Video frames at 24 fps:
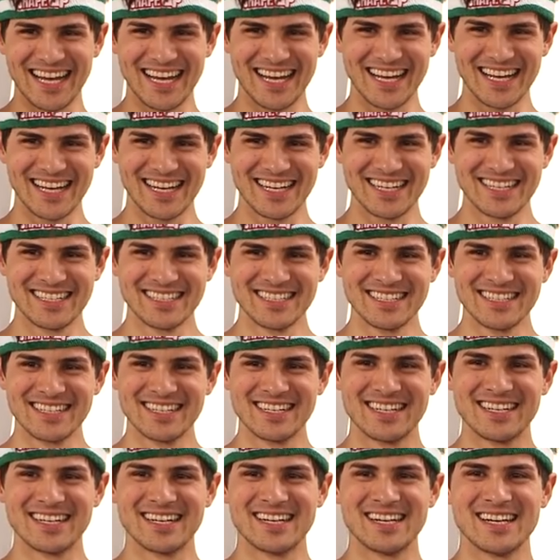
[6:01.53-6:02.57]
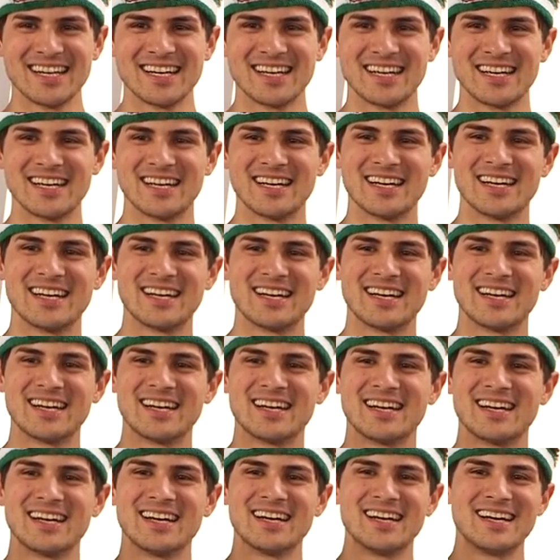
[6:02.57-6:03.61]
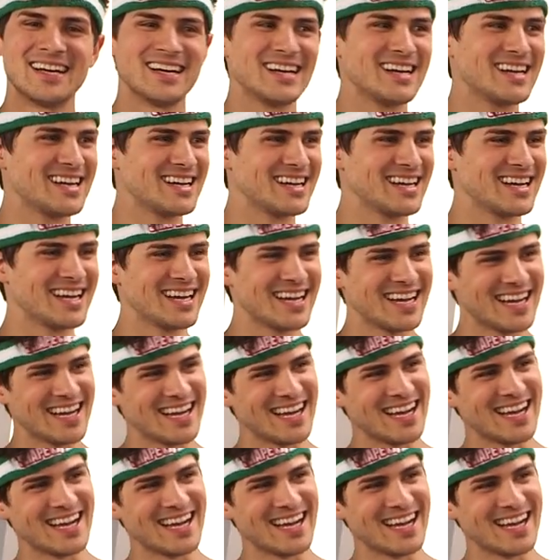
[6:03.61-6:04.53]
[no speech]